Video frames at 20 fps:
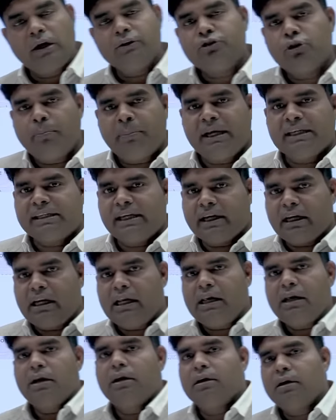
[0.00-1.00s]
So
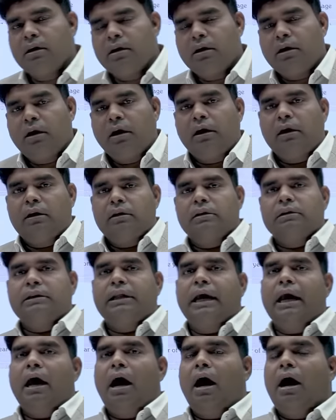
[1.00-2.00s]
basically
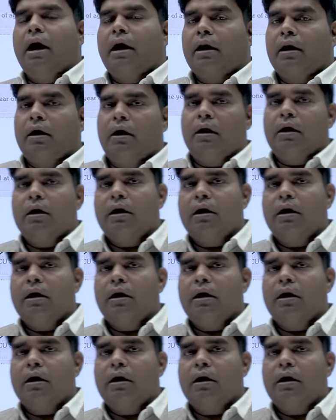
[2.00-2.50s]
they are